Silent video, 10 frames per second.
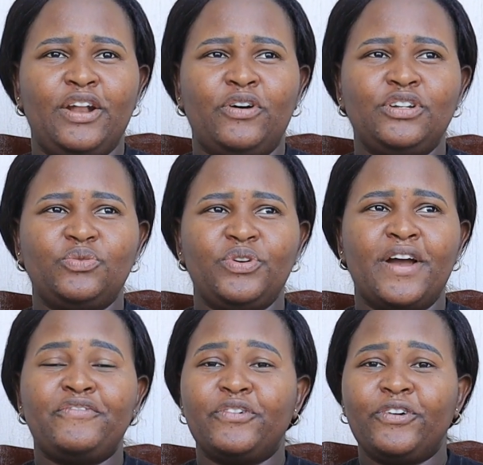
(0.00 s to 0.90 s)
a lot. We
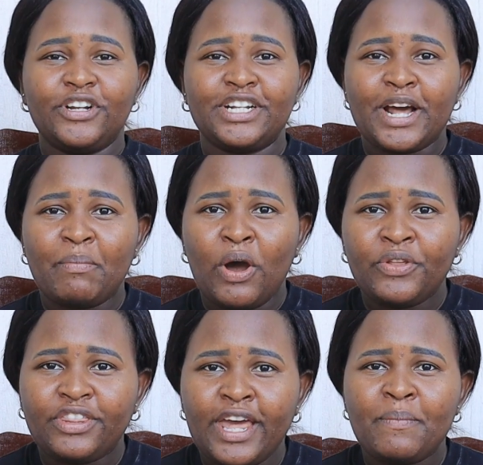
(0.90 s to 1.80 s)
have forgotten
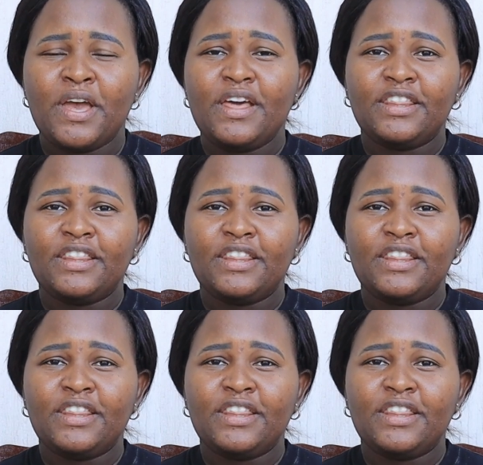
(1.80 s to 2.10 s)
about them.